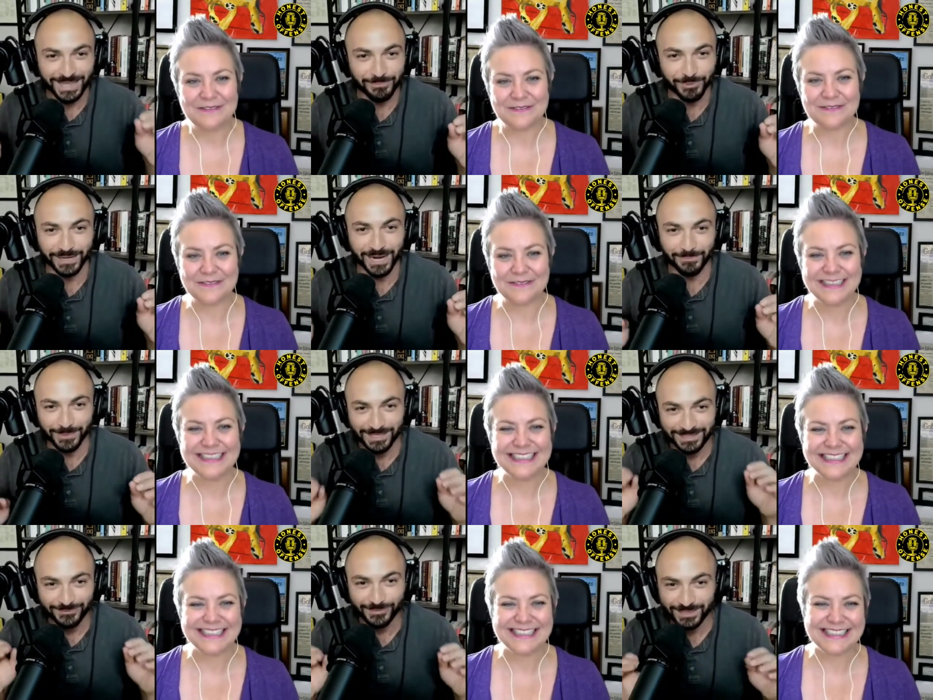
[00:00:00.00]
Speaker 1: that point up
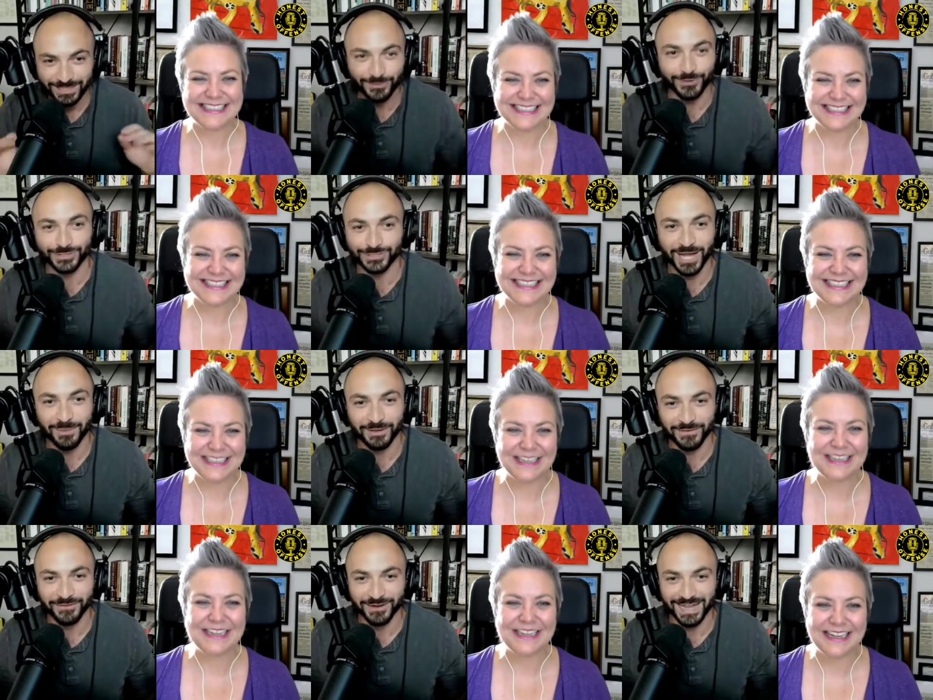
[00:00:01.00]
because it was the worst job
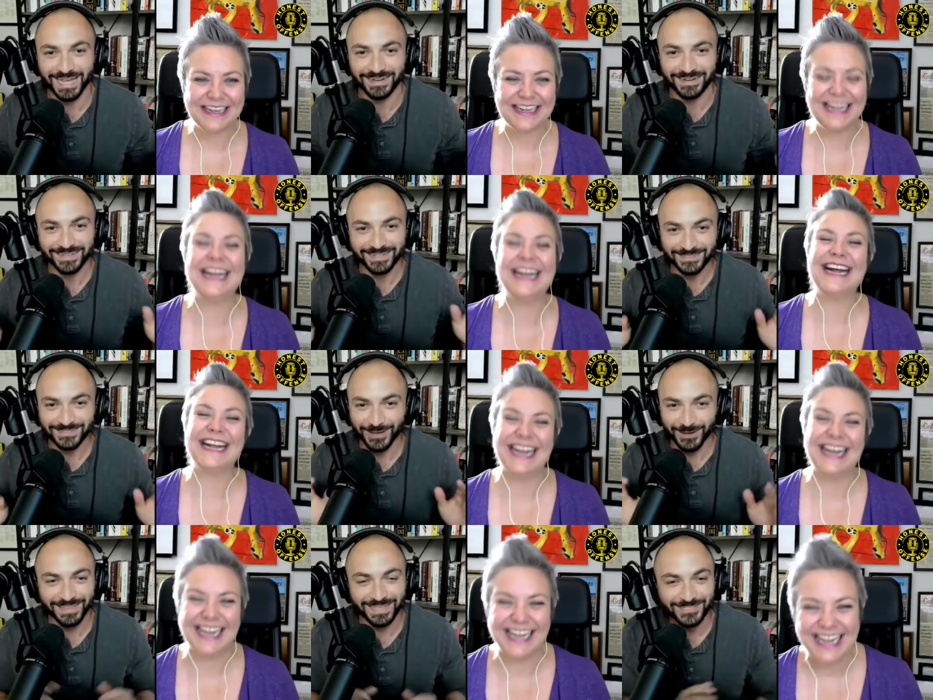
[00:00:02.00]
I've ever had.
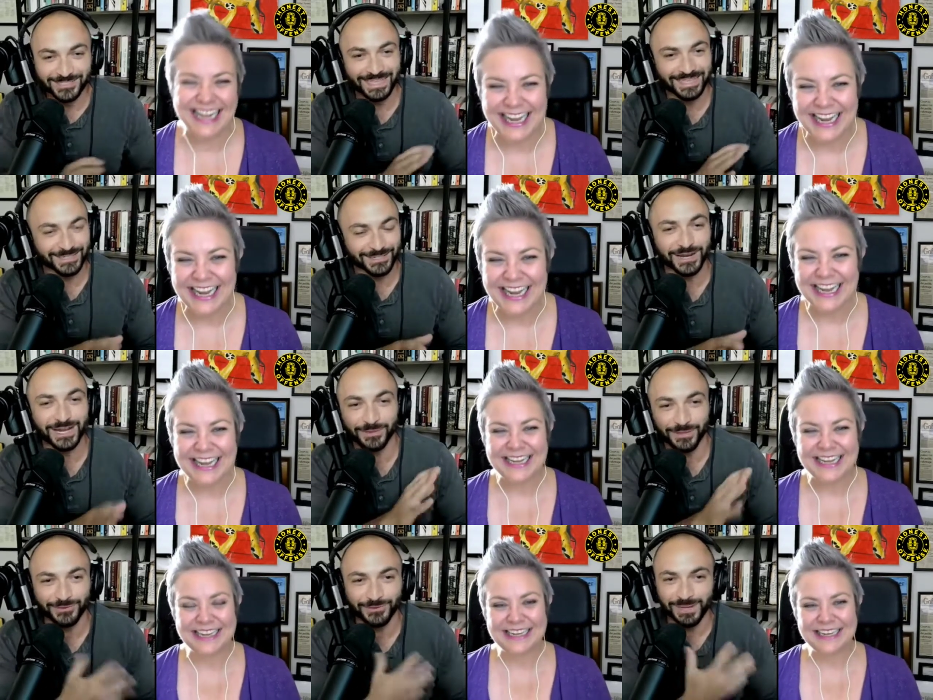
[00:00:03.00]
So it's just it's
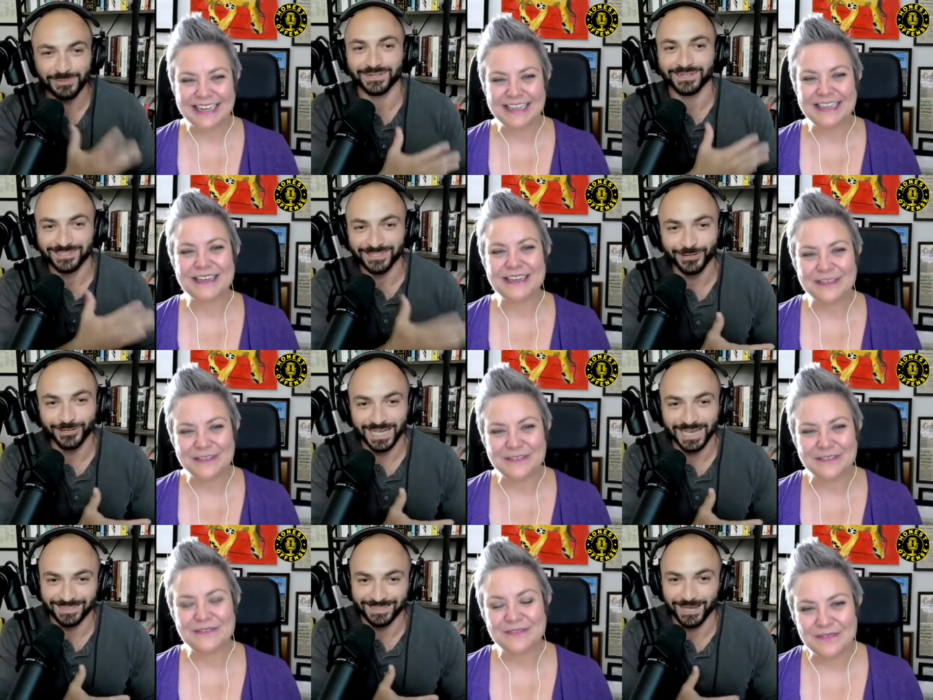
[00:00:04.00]
incredible you were able to to look
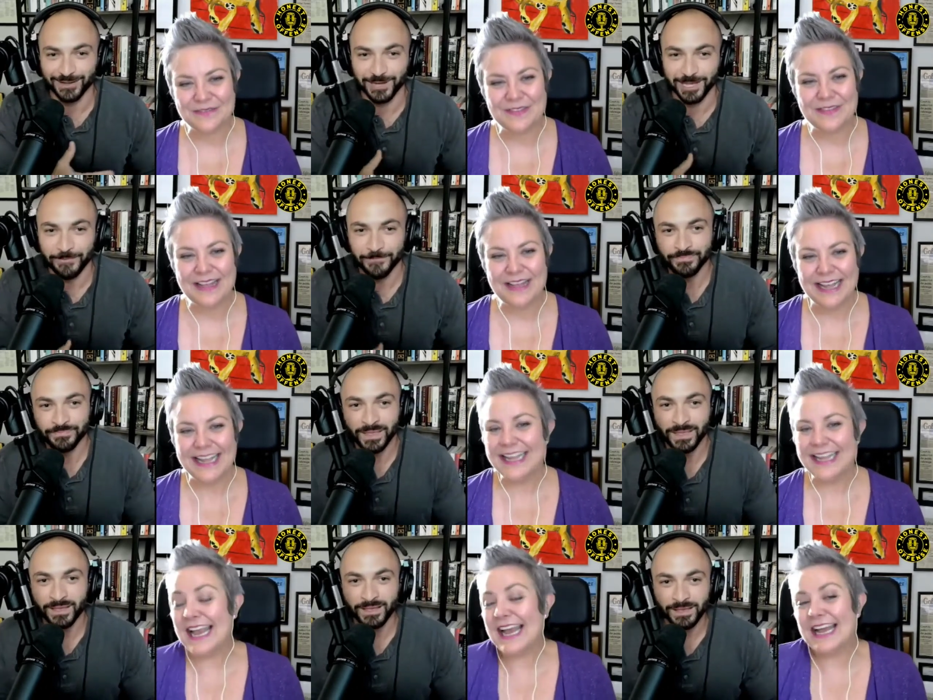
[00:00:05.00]
at it that way.
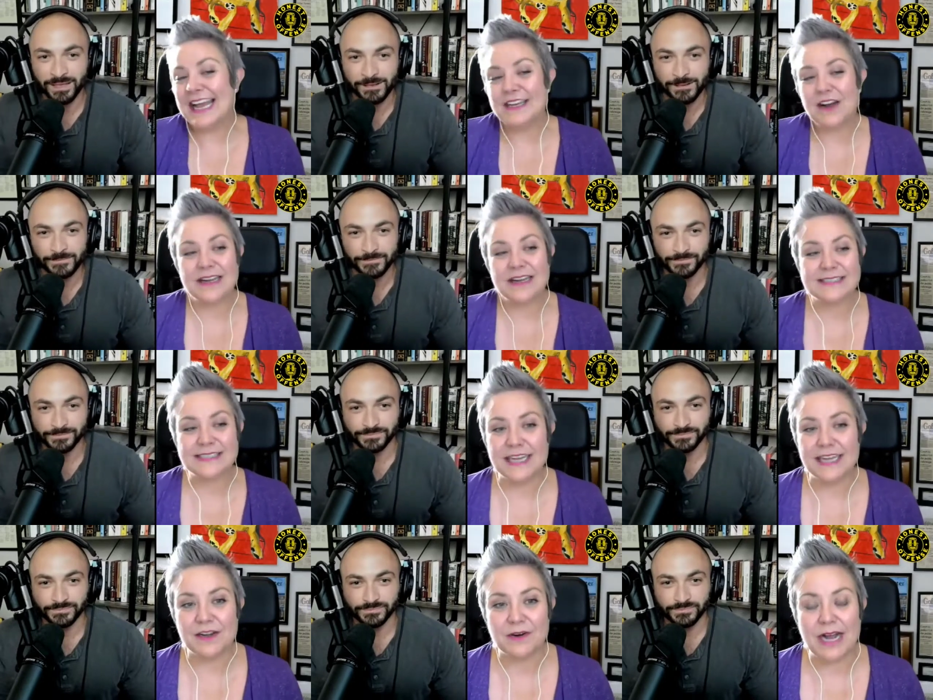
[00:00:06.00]
Speaker 2: Yeah, honestly,
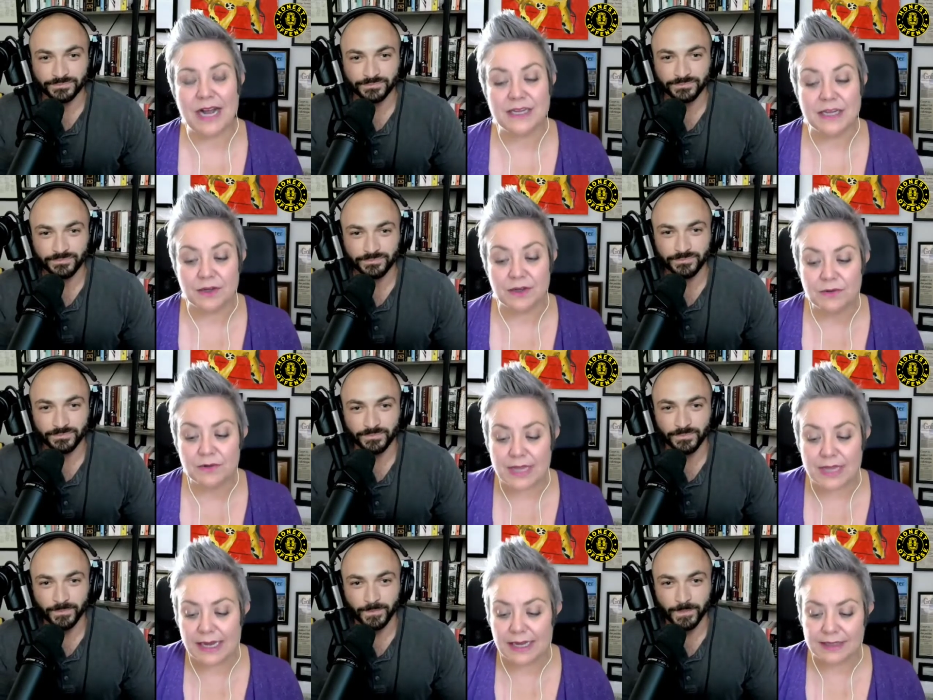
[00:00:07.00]
you know, I knew
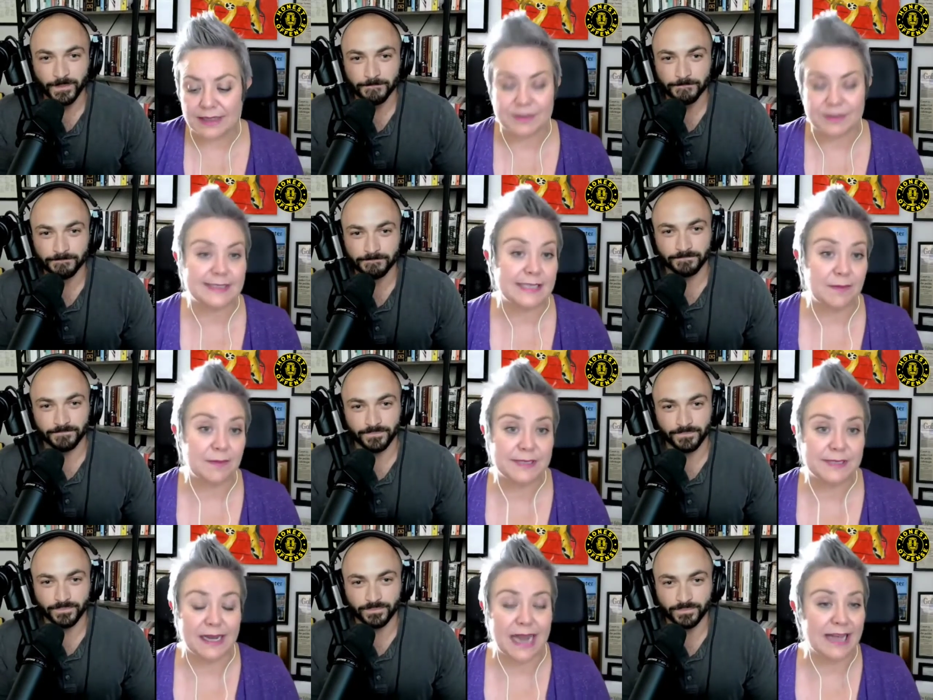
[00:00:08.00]
that there were steps
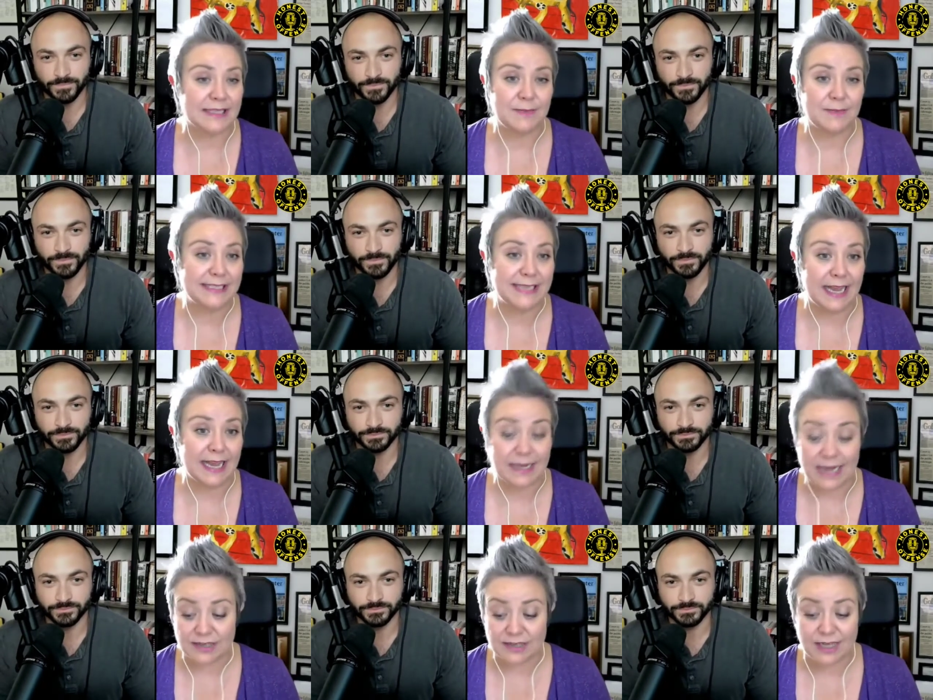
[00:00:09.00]
that had to be taken.
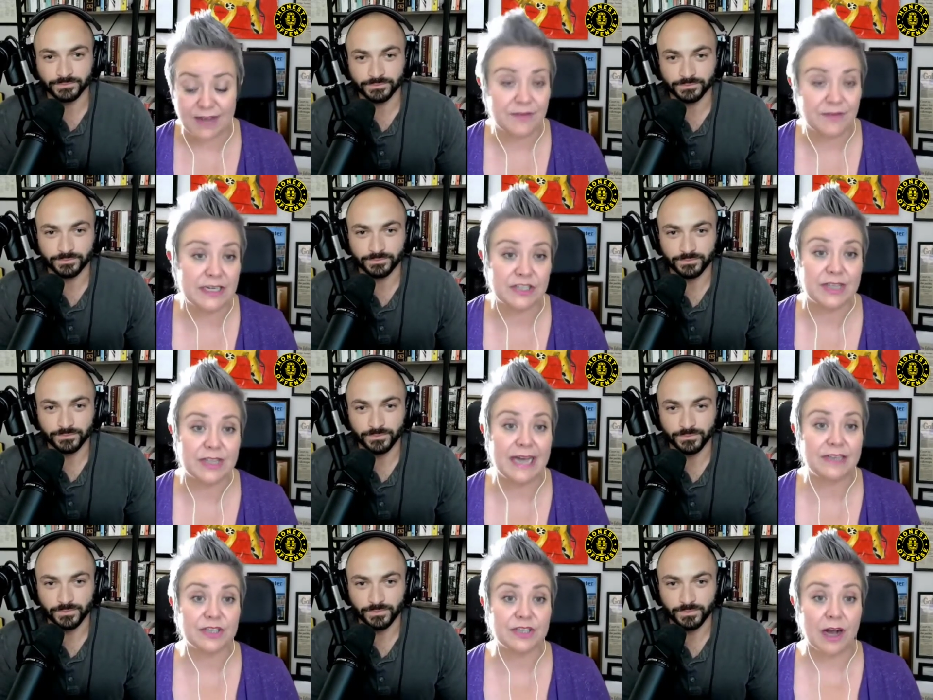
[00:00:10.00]
Actually, I finished
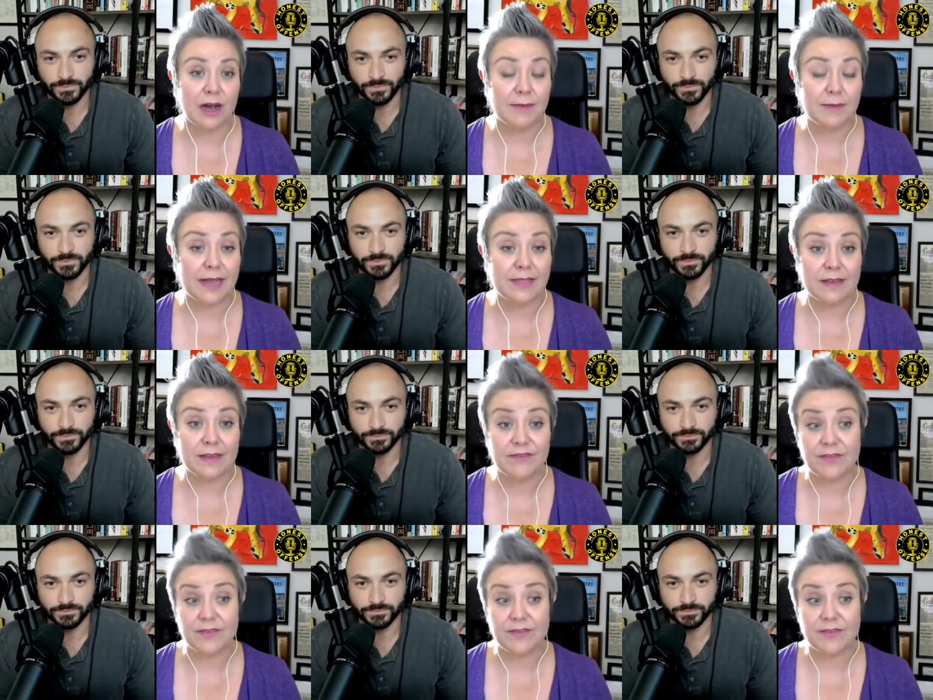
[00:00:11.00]
that job and then